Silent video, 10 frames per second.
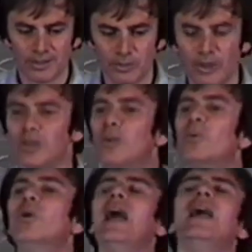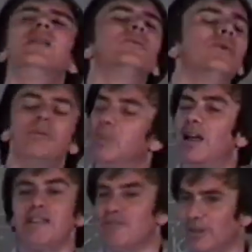where you ran
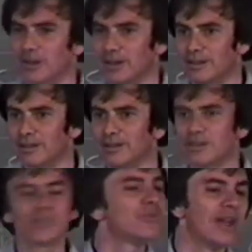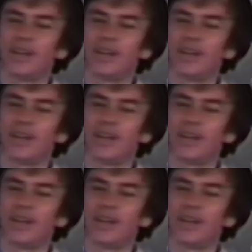blindfolded, straight